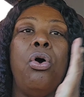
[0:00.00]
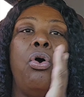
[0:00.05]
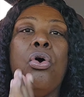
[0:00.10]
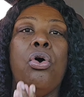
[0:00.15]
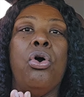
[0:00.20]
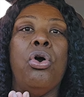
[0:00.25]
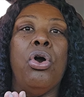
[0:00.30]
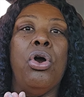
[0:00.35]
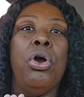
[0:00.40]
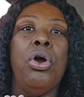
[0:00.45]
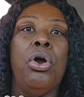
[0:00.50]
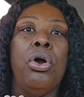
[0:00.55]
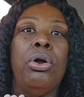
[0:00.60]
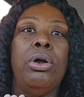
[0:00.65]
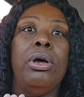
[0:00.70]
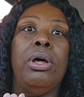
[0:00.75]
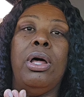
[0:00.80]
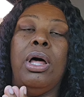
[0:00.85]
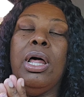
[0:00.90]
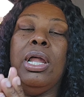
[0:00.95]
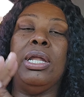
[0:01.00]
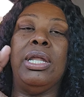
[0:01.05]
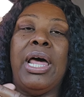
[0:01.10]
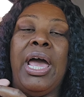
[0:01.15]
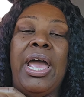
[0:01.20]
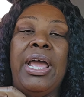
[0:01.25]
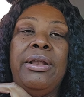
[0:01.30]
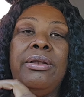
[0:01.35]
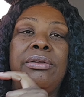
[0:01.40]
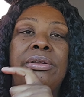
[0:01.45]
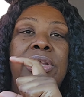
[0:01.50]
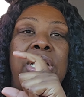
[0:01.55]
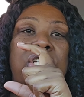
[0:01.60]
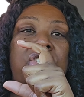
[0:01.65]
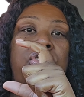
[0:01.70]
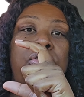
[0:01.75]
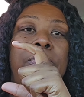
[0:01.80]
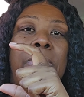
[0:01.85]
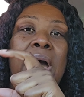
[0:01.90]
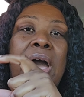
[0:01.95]
or a light
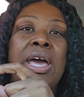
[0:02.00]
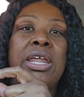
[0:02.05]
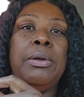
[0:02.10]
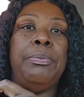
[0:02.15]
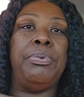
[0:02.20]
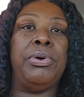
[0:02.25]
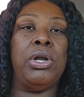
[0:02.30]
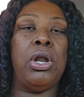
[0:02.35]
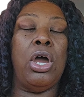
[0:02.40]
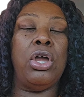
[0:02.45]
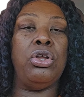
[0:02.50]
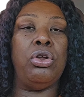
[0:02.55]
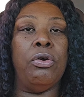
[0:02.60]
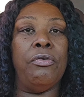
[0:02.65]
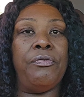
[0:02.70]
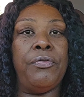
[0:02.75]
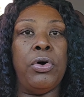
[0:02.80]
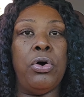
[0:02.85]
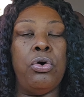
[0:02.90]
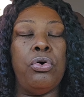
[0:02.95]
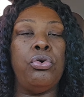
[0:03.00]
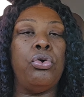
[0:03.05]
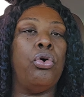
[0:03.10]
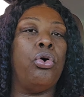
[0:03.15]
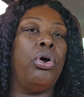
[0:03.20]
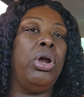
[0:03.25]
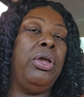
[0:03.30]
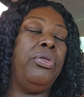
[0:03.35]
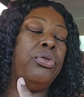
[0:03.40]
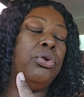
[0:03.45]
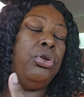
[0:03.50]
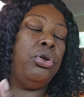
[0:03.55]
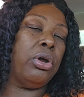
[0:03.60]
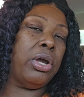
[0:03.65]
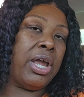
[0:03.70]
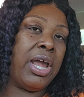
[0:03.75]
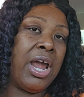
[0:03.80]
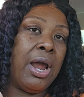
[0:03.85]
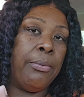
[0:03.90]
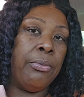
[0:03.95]
that you buy to put on your phone or either your
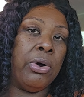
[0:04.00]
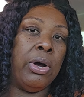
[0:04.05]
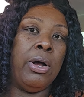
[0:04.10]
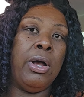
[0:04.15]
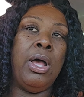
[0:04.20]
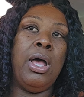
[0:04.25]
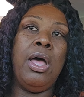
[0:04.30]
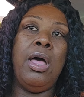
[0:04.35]
camera.